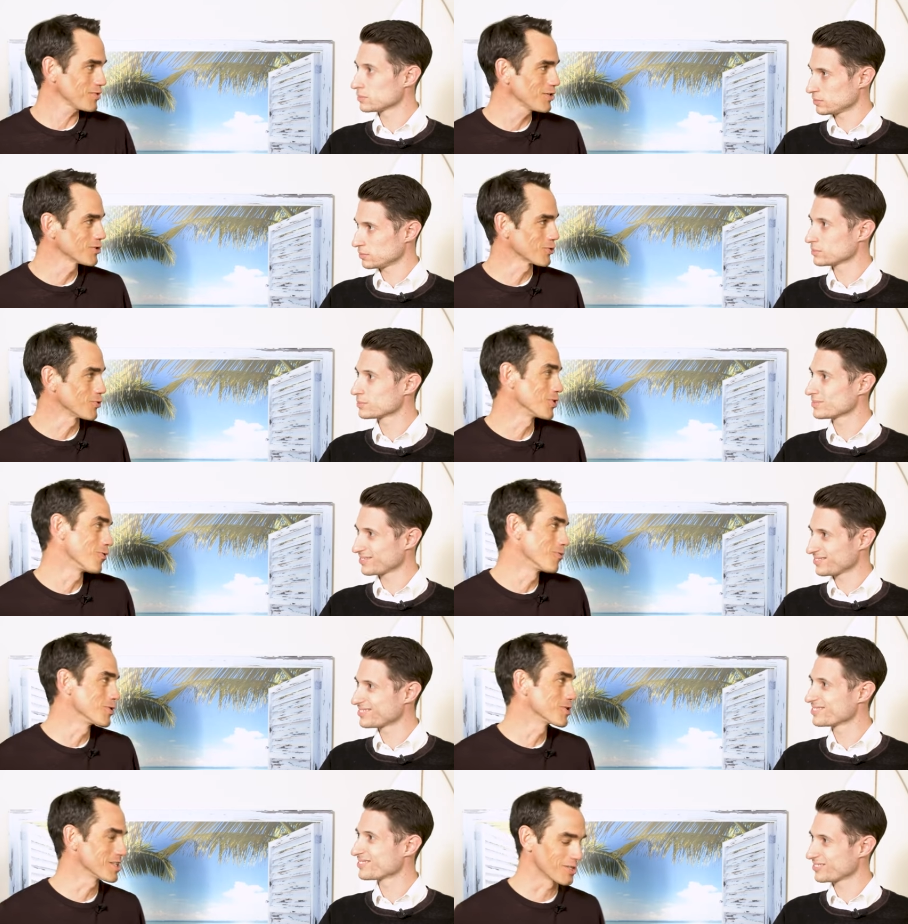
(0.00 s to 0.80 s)
Speaker 1: So it
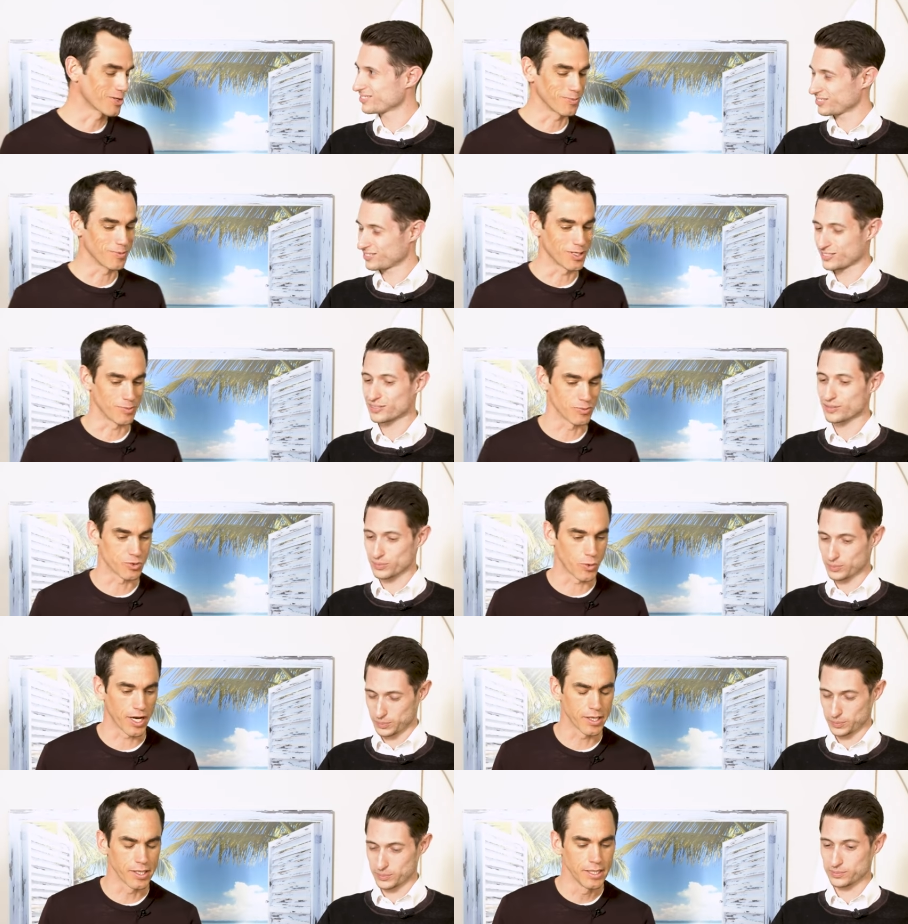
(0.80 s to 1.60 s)
obviously becomes
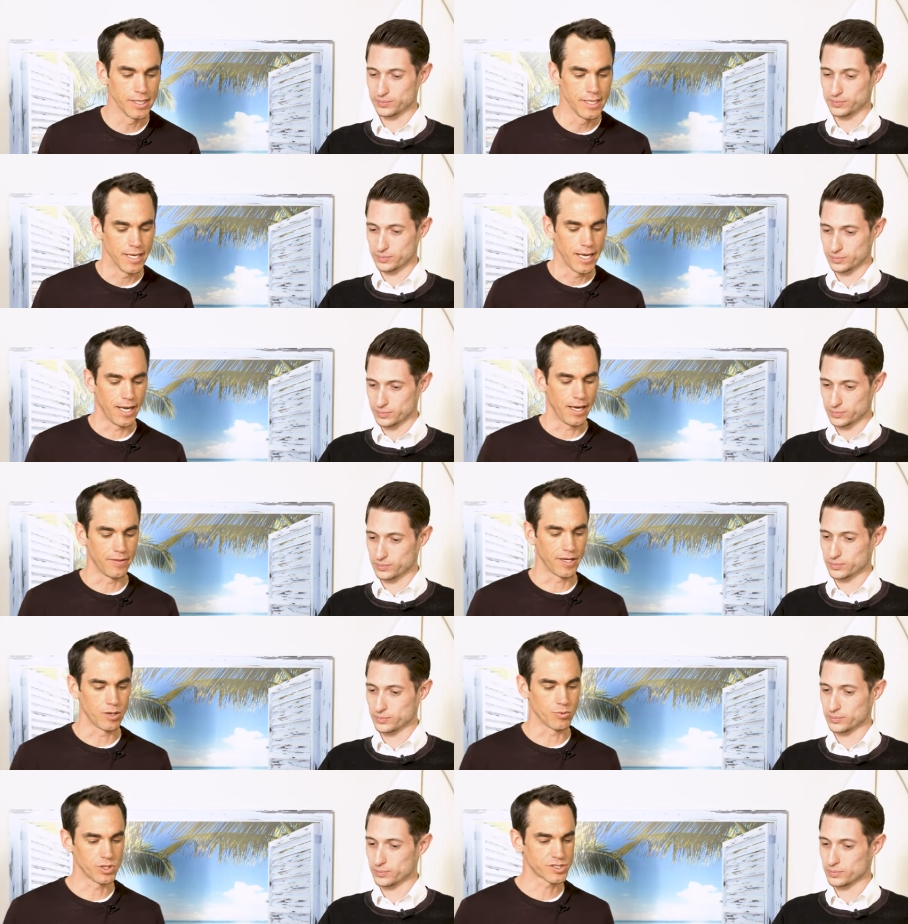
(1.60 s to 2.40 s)
red. And
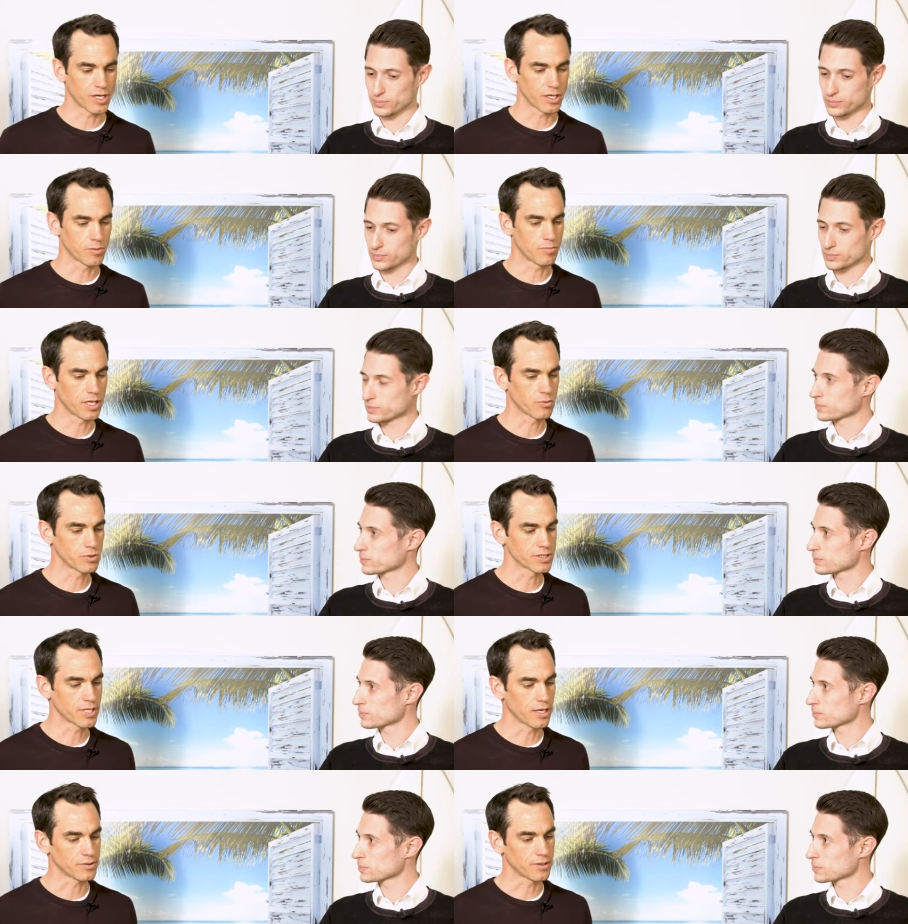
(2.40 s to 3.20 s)
then we started playing with
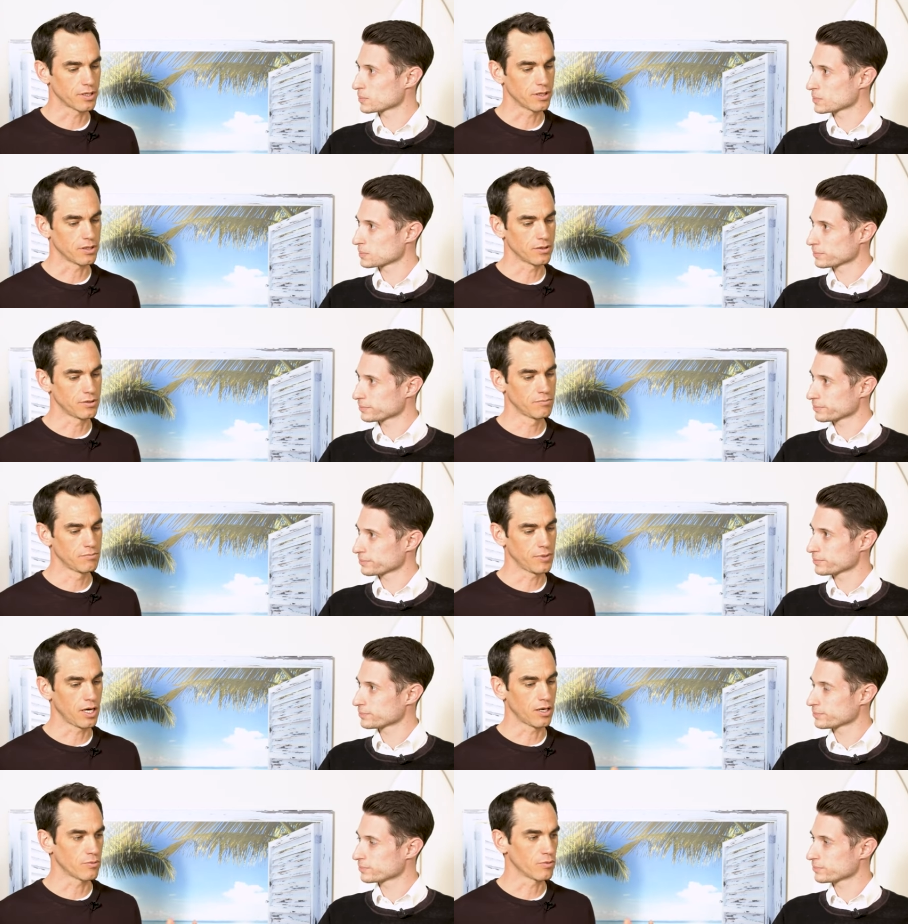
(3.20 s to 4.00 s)
that. And
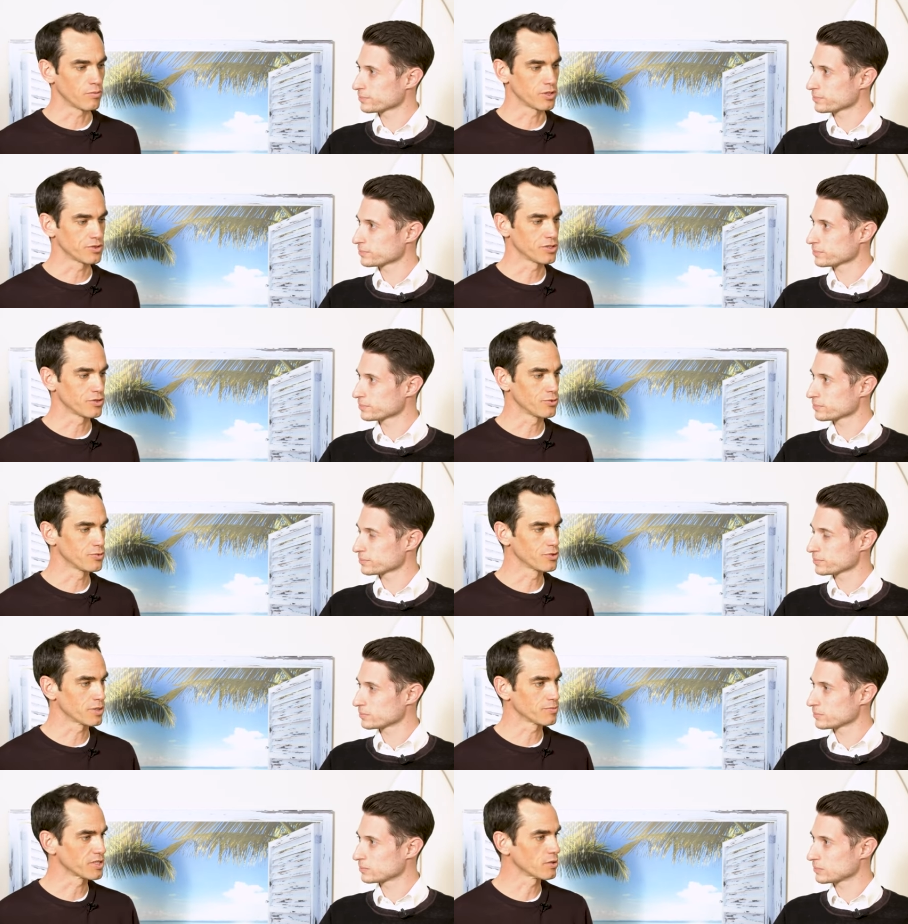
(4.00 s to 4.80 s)
yeah, we wanted to do
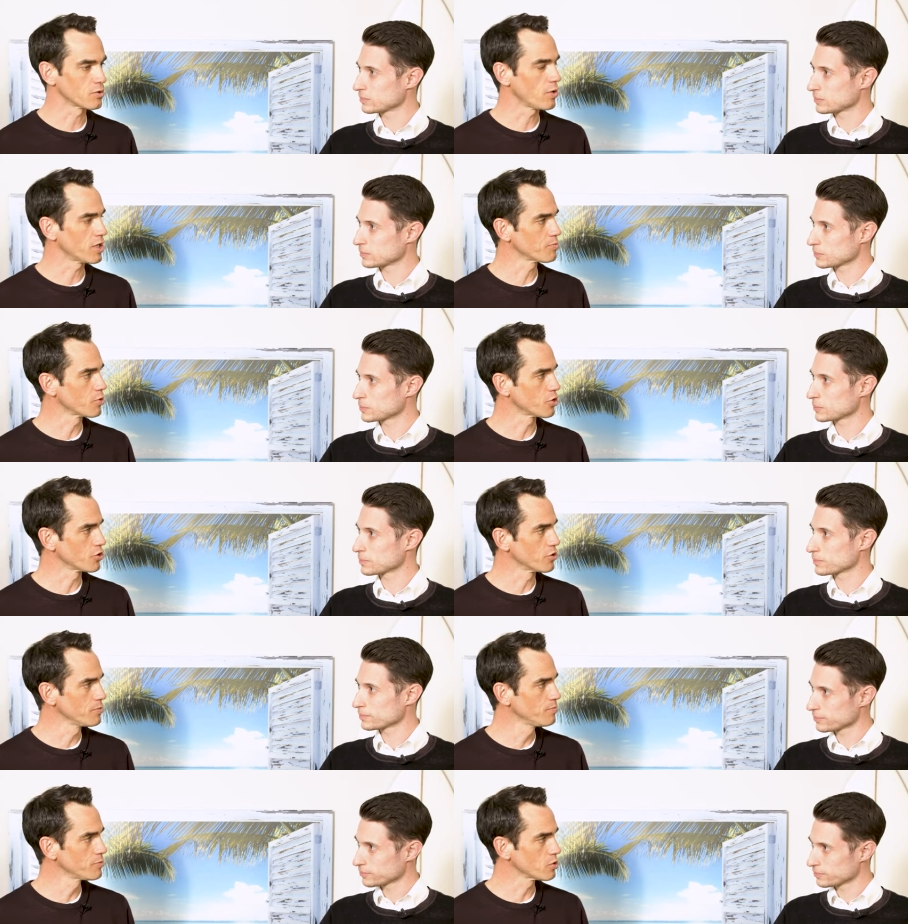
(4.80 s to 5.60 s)
something quite
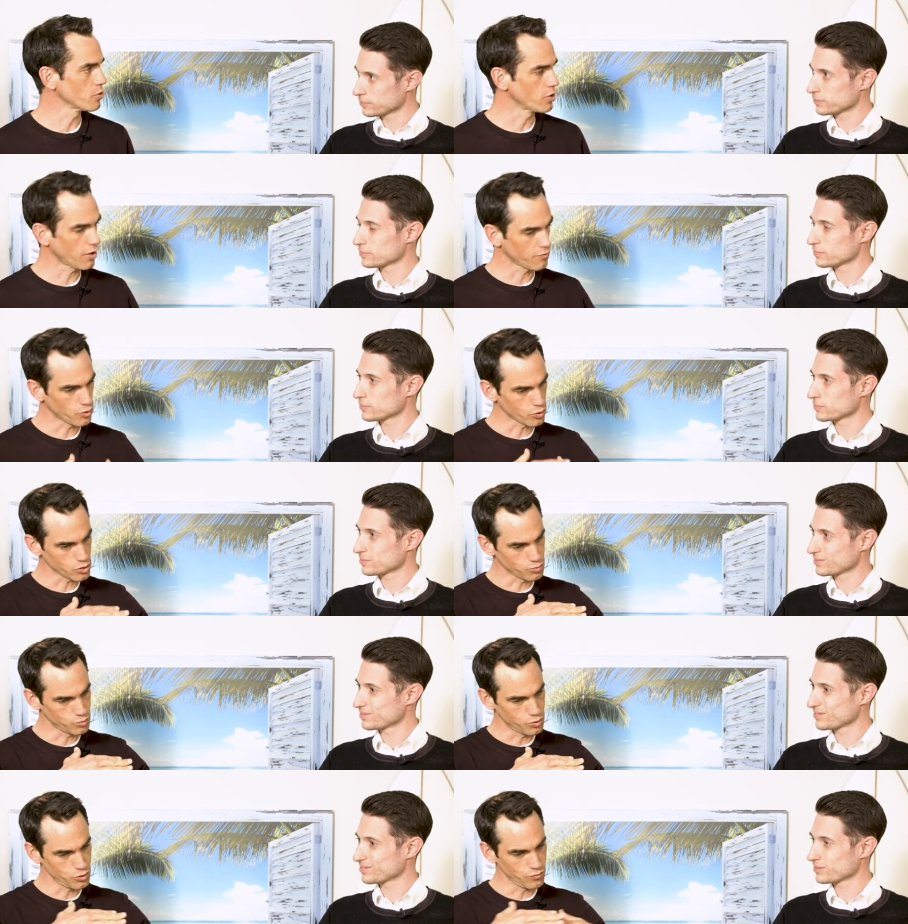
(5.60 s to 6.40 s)
modern. So you have those
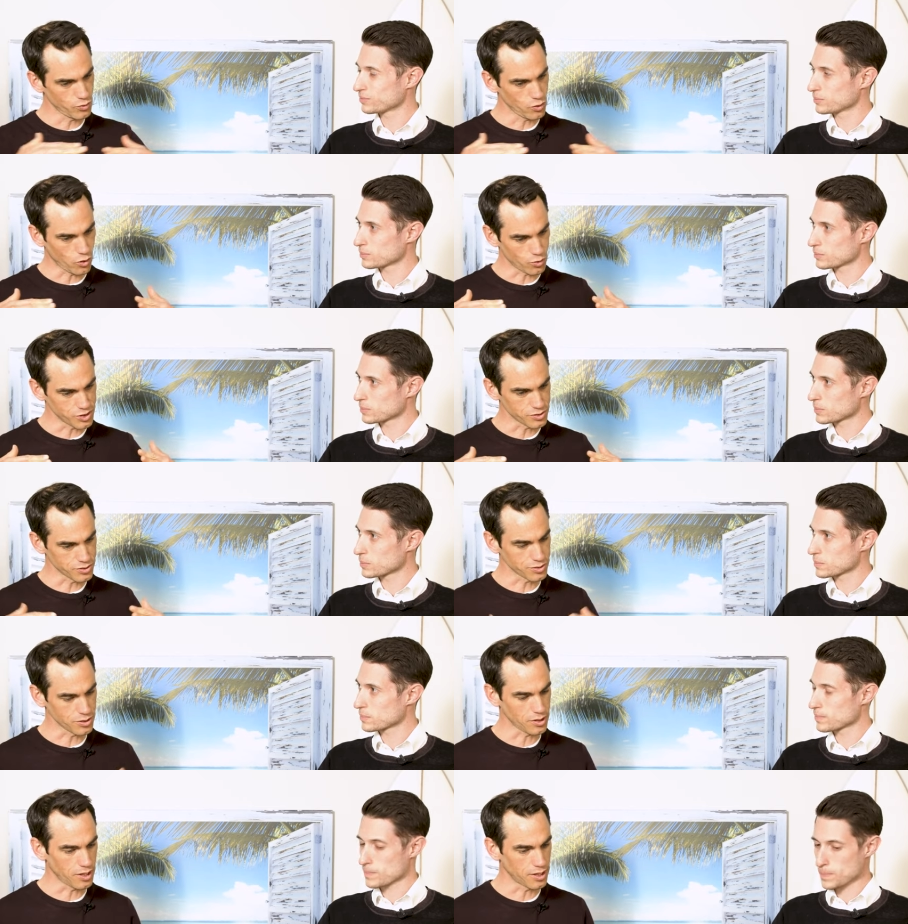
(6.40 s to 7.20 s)
beautiful
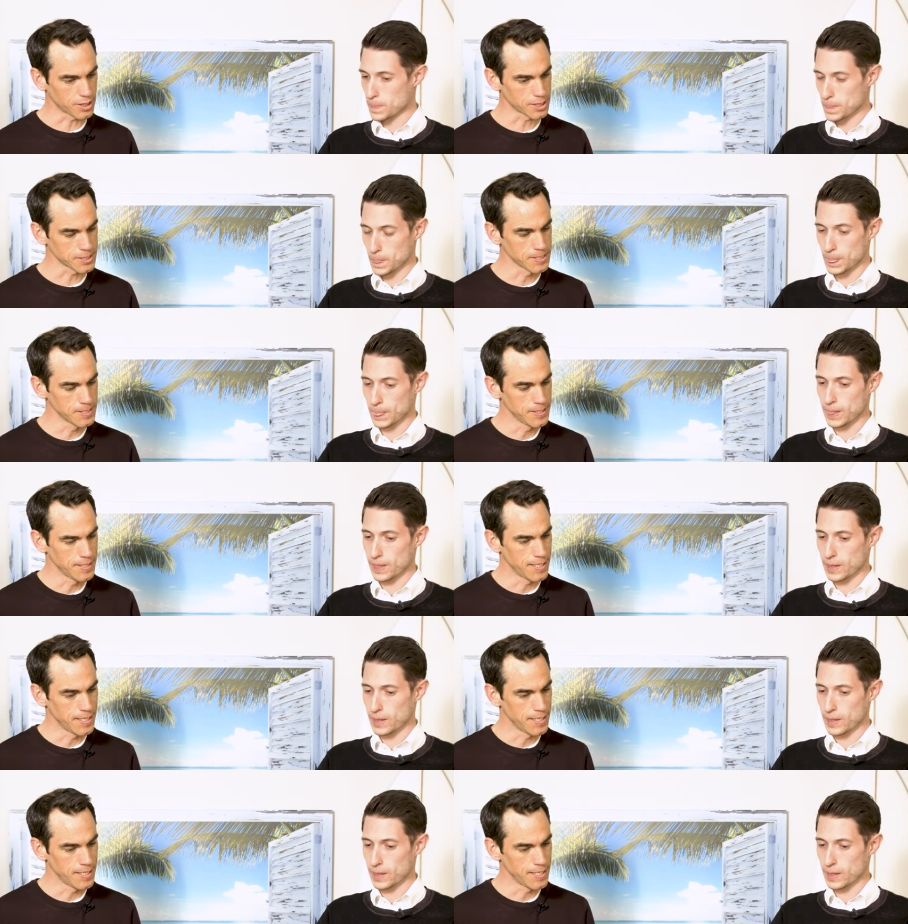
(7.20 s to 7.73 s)
horizontal lines